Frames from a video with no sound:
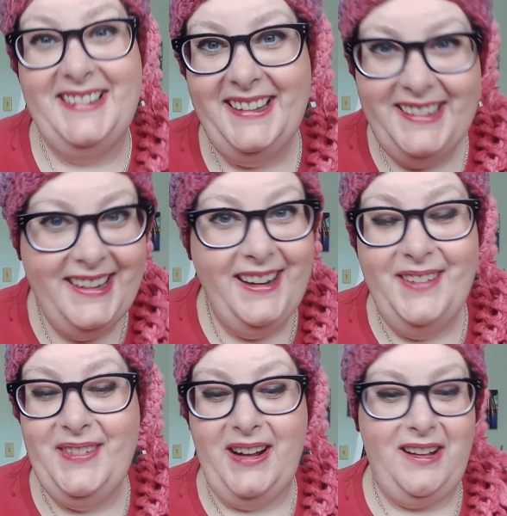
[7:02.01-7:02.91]
And
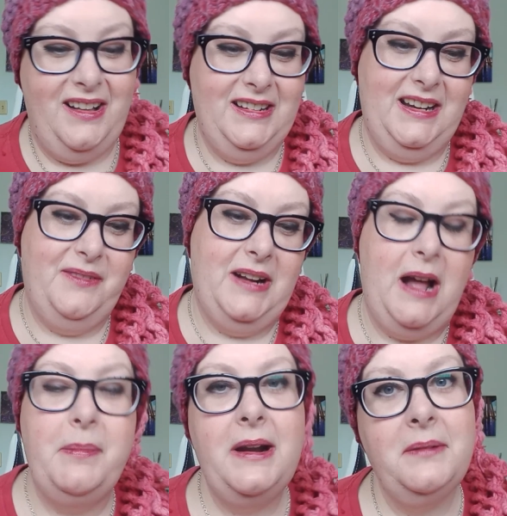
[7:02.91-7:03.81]
I'm not calling anyone
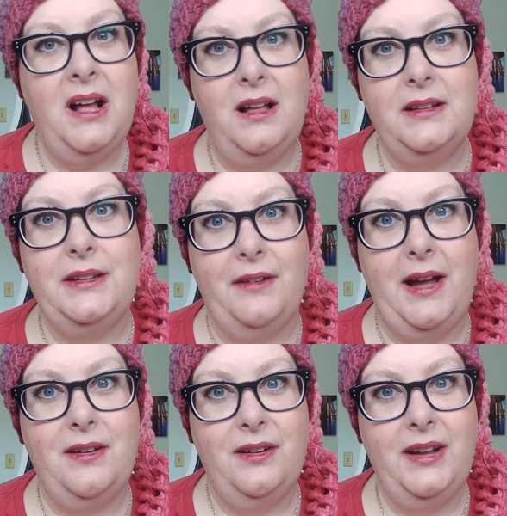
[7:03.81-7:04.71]
out, but I'm calling you
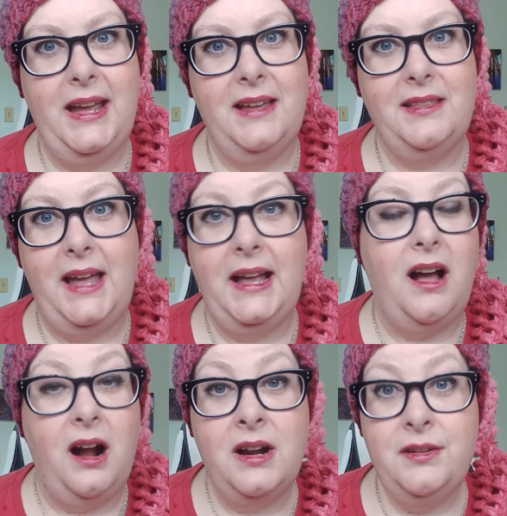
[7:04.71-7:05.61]
out, okay? Like,
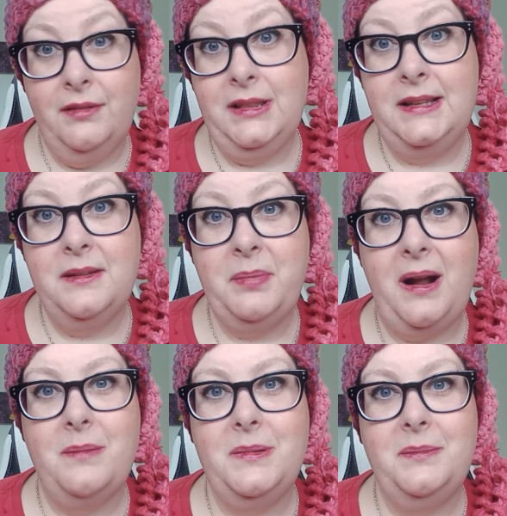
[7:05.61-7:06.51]
are you really the
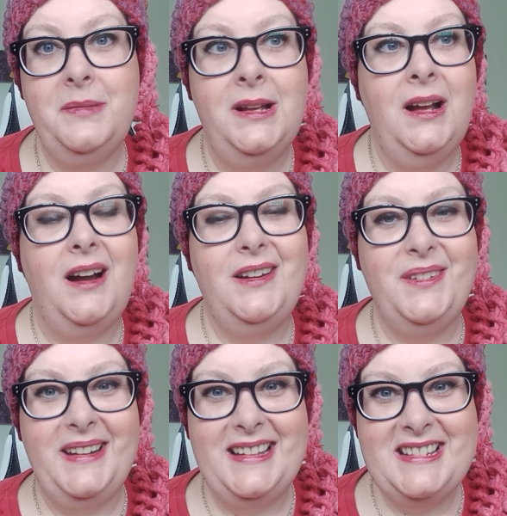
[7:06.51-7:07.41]
problem? Are
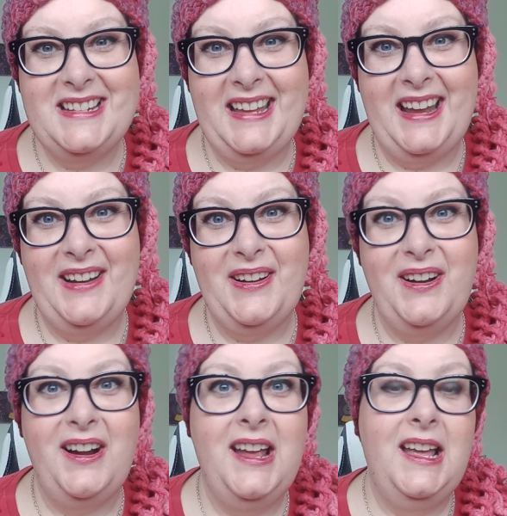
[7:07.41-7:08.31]
you an
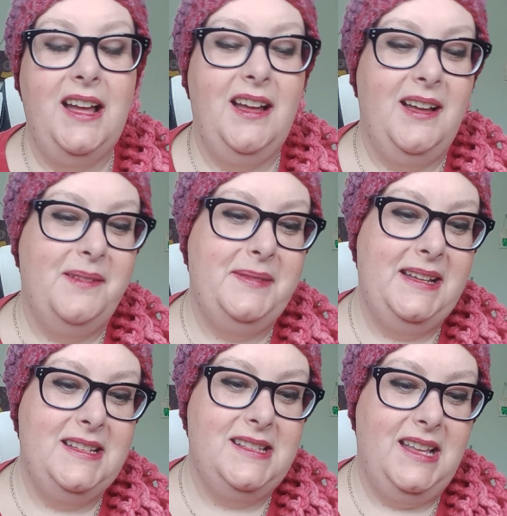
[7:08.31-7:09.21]
instigator?
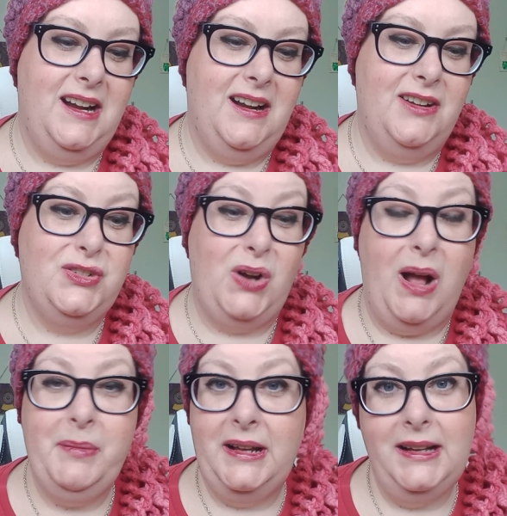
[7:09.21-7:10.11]
Is there
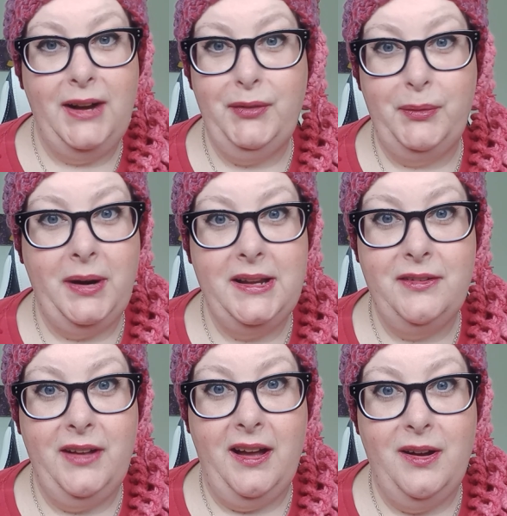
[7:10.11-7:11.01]
drama everywhere
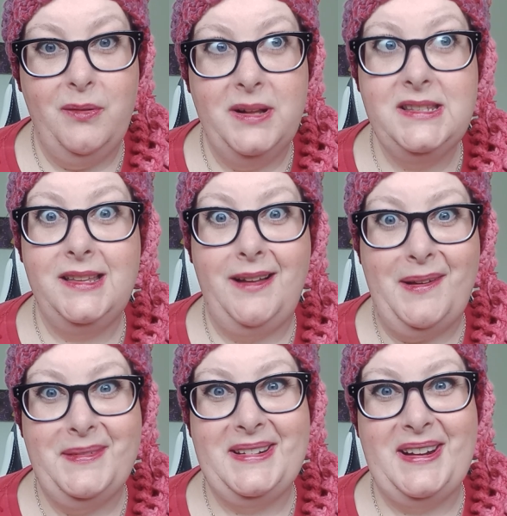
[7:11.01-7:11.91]
you go? What's the
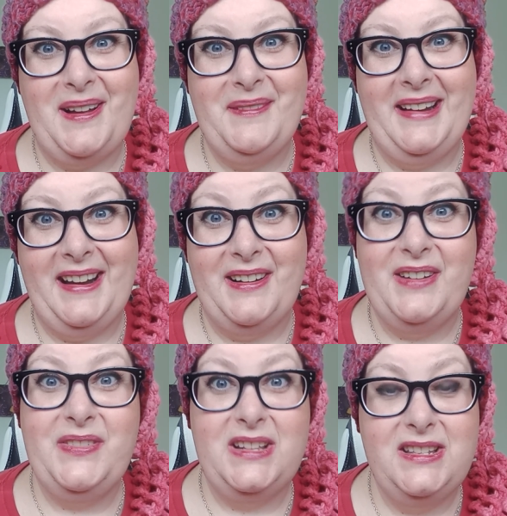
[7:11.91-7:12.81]
common denominator?
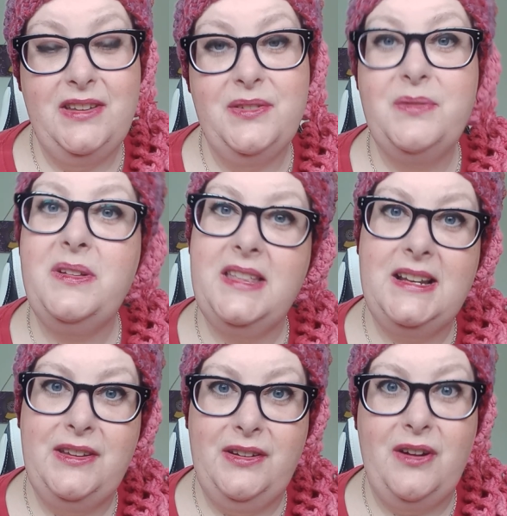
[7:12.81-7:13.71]
If it's you, well,
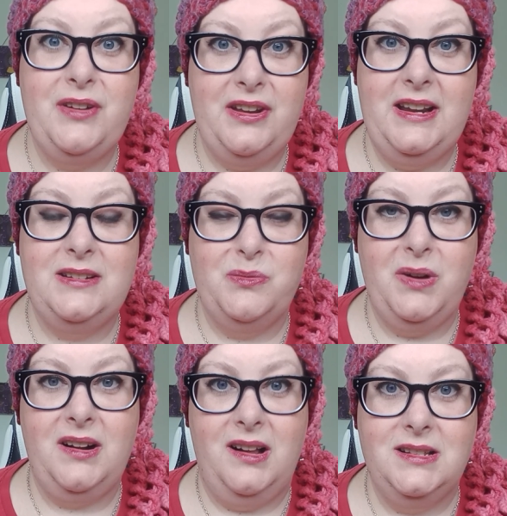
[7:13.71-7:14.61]
then you need to
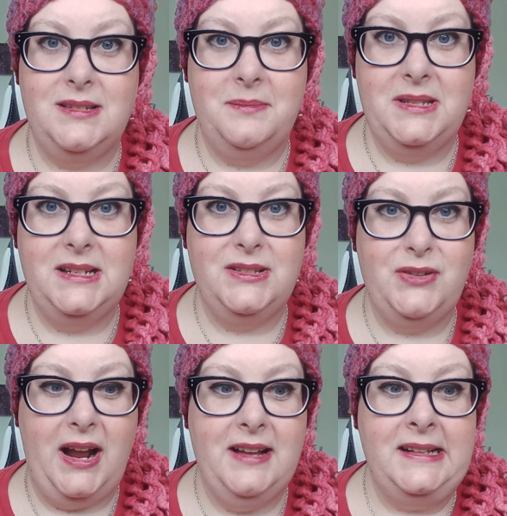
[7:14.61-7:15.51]
work on some things,
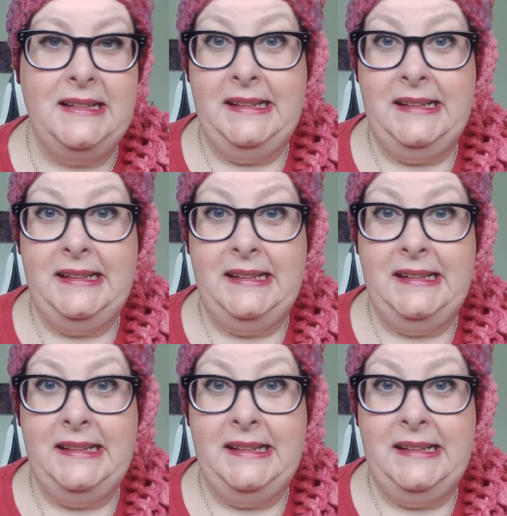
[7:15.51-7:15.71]
right?